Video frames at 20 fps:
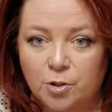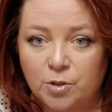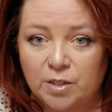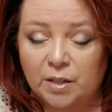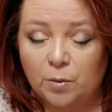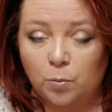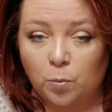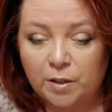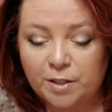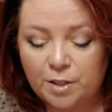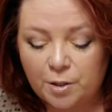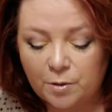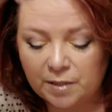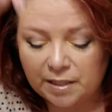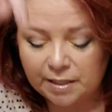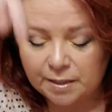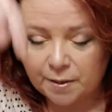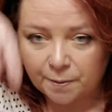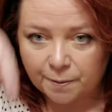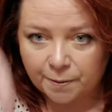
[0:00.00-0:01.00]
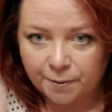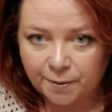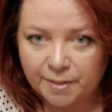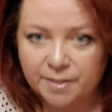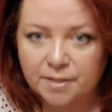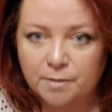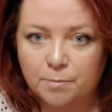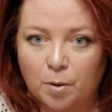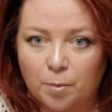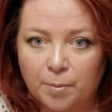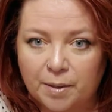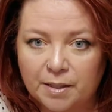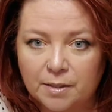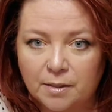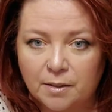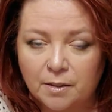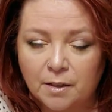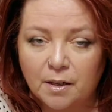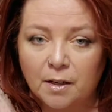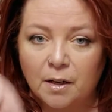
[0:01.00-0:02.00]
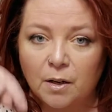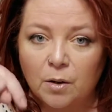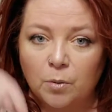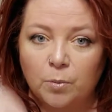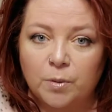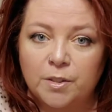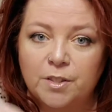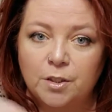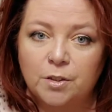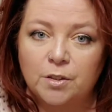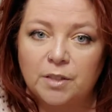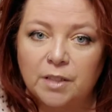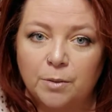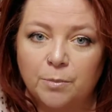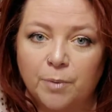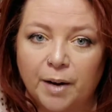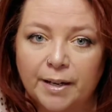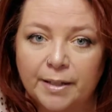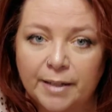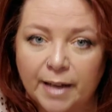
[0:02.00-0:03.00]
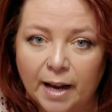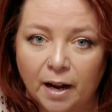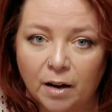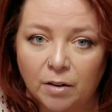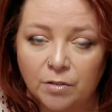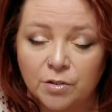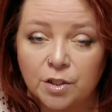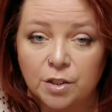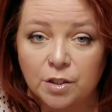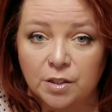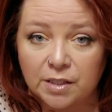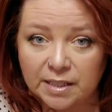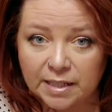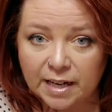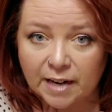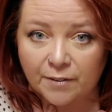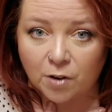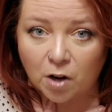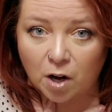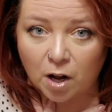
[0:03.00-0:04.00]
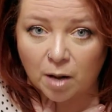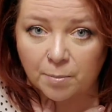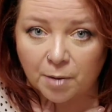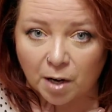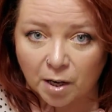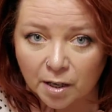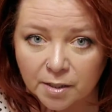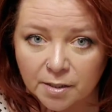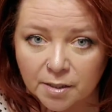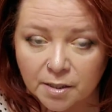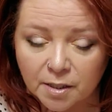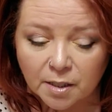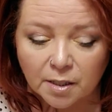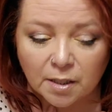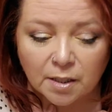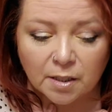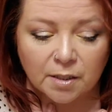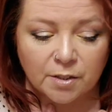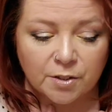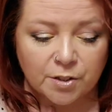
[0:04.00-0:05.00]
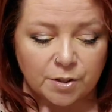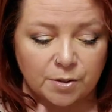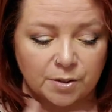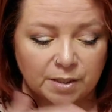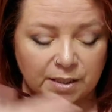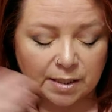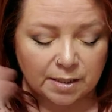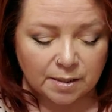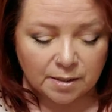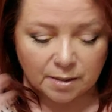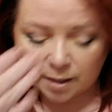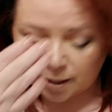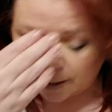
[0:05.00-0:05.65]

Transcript: need. What do you need in this moment? What do you need right now? Do you need to have a calm heart? Do you need,